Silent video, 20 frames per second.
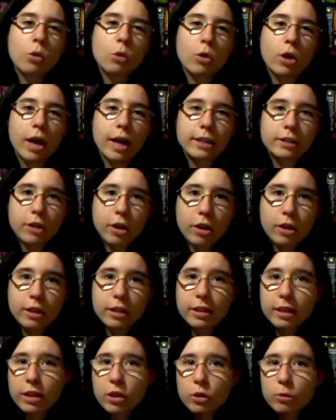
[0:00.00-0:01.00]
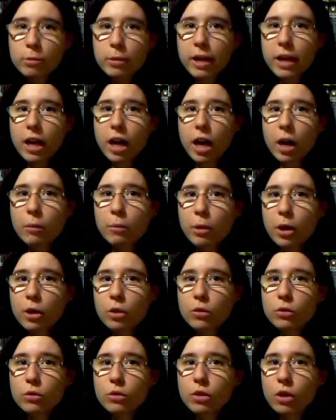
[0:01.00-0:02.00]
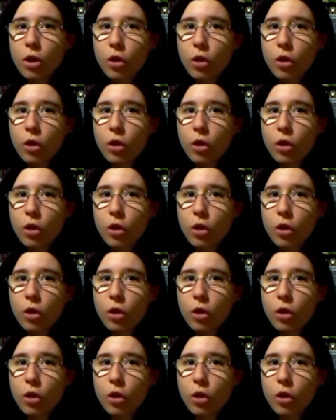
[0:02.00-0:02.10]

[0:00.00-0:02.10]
where I talk a little bit about